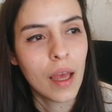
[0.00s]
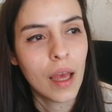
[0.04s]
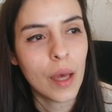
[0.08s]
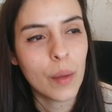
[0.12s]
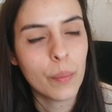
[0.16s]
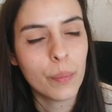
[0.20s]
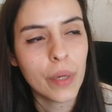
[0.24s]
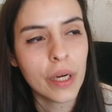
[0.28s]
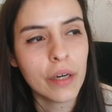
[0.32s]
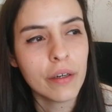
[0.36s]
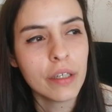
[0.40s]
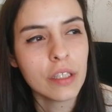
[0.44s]

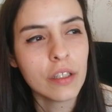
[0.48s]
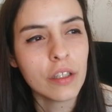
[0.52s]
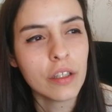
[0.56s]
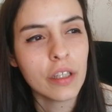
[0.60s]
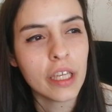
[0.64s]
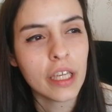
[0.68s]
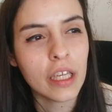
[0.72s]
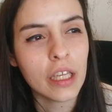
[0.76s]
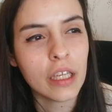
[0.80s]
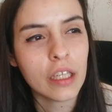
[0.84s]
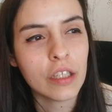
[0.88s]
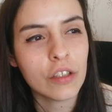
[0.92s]

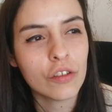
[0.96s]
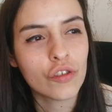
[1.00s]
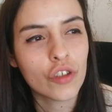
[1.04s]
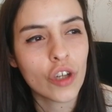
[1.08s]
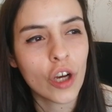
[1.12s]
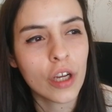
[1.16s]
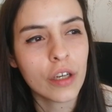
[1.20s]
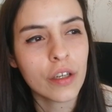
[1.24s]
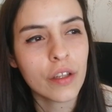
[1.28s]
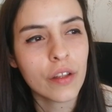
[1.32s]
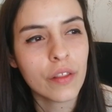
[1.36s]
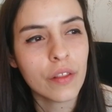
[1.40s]
Apparently,
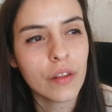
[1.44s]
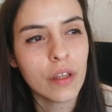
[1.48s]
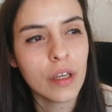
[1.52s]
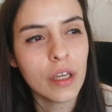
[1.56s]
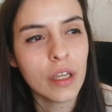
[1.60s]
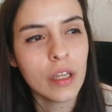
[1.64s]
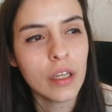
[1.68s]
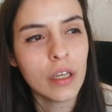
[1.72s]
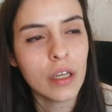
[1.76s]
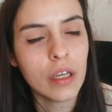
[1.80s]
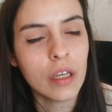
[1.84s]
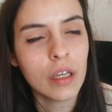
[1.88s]

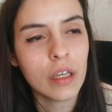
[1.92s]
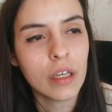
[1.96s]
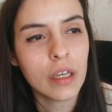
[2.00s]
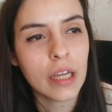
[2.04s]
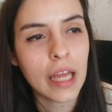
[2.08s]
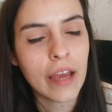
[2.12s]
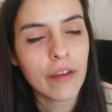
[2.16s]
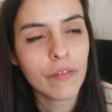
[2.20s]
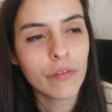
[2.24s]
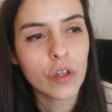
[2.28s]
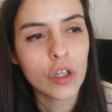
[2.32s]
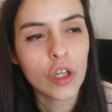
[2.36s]
Jonathan
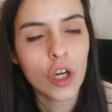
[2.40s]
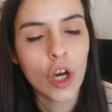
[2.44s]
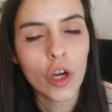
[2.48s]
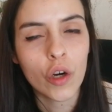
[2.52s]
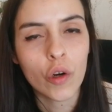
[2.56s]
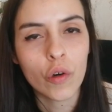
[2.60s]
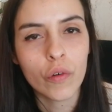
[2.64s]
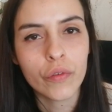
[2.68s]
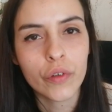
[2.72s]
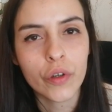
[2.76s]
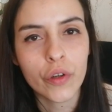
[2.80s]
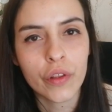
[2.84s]
never
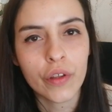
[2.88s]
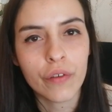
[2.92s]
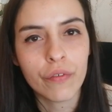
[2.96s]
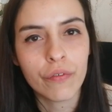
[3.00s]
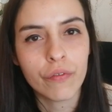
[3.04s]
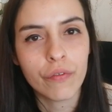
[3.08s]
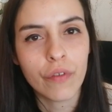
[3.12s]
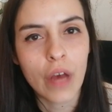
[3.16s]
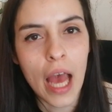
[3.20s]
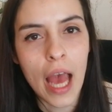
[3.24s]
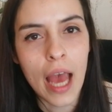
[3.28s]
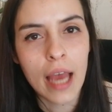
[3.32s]
got over the
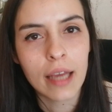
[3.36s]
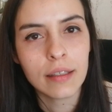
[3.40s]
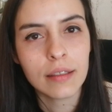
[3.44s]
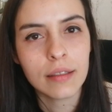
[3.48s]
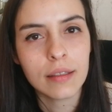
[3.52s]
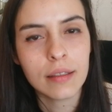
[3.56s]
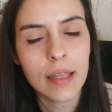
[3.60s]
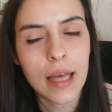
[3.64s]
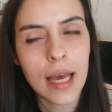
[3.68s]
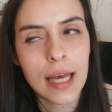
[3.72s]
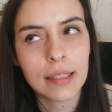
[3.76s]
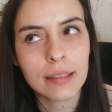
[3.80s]

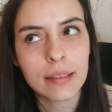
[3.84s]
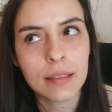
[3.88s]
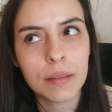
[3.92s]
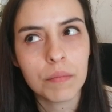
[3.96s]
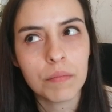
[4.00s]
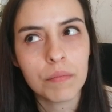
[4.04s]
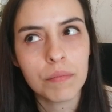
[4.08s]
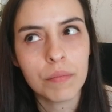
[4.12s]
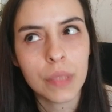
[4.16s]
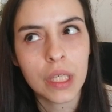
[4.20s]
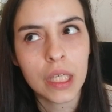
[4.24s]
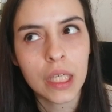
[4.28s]
fact
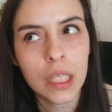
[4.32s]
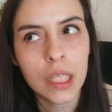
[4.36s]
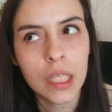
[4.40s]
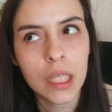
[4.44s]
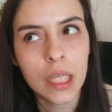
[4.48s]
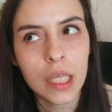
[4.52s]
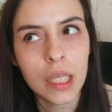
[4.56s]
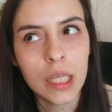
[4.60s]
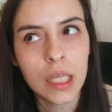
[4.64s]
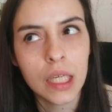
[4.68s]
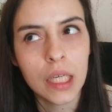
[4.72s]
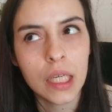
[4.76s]
that
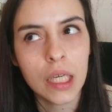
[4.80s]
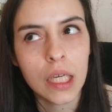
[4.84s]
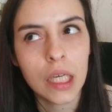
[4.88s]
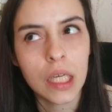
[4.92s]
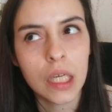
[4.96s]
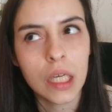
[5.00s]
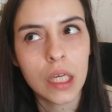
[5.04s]
Mina